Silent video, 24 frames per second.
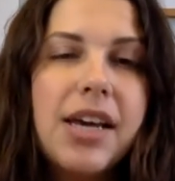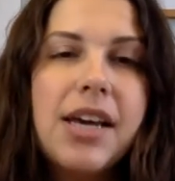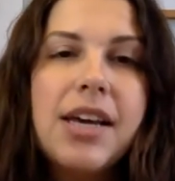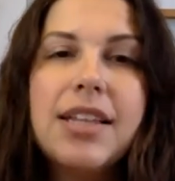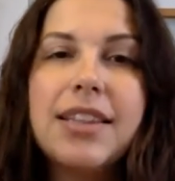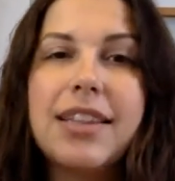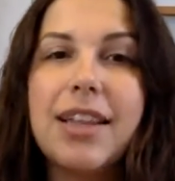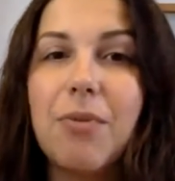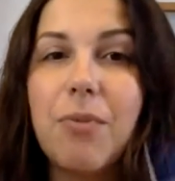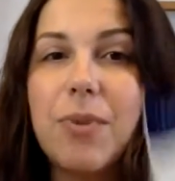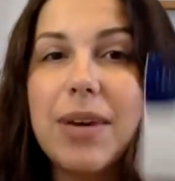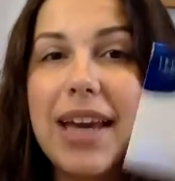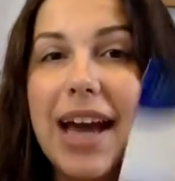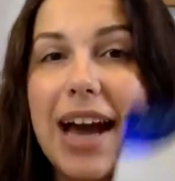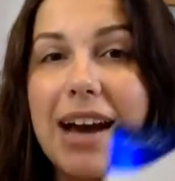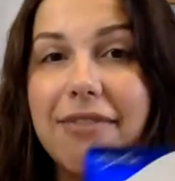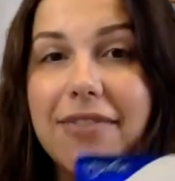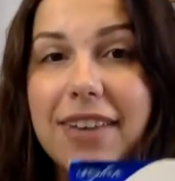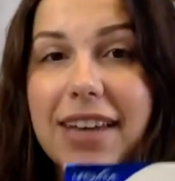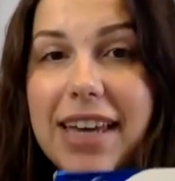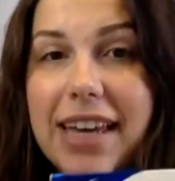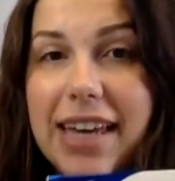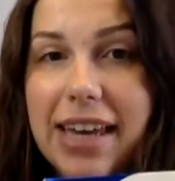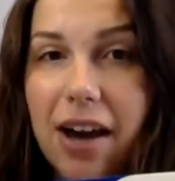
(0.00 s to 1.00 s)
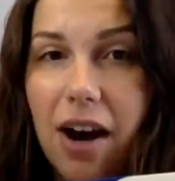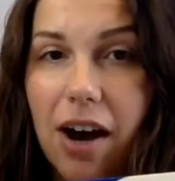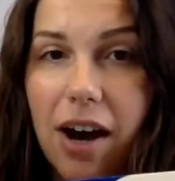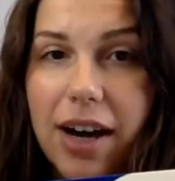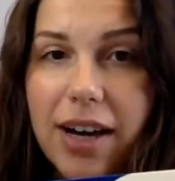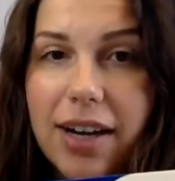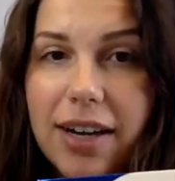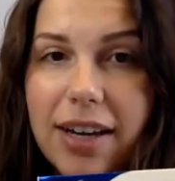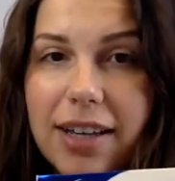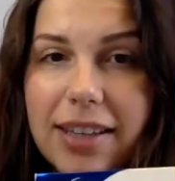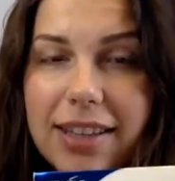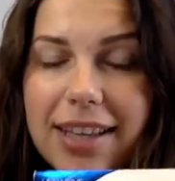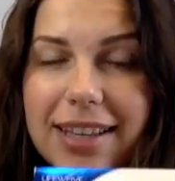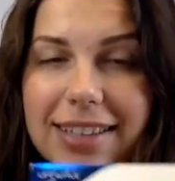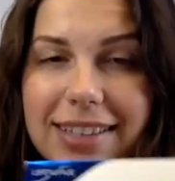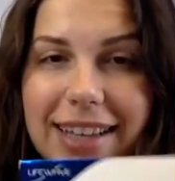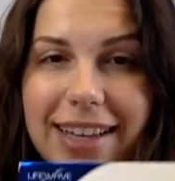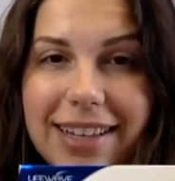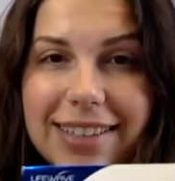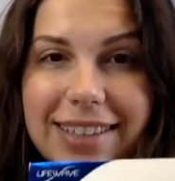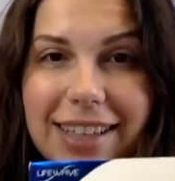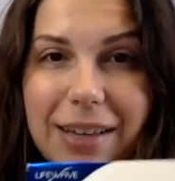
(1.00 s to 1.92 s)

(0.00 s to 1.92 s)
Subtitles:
Then we have Aeon. This is the